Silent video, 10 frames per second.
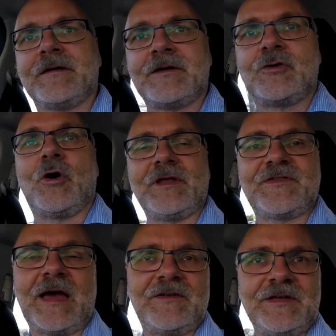Not as
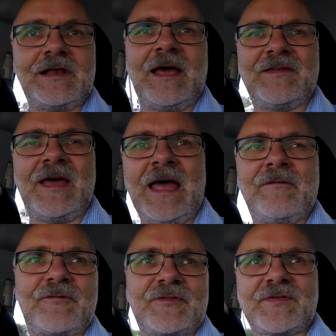ideal as
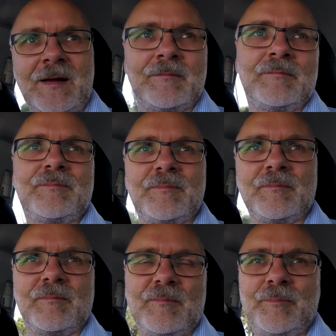have some
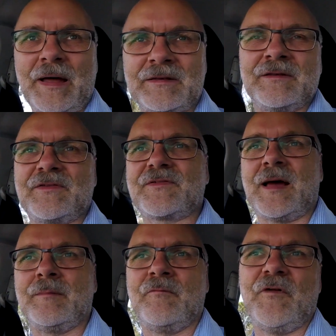buttons,
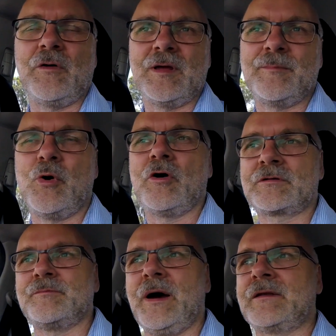some very
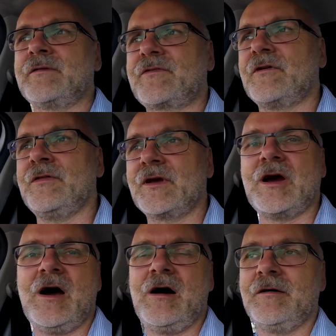important buttons in the
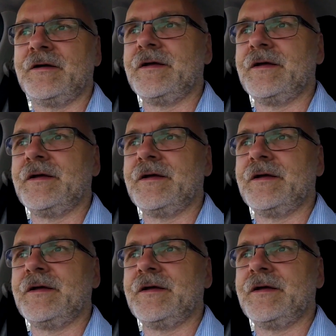car.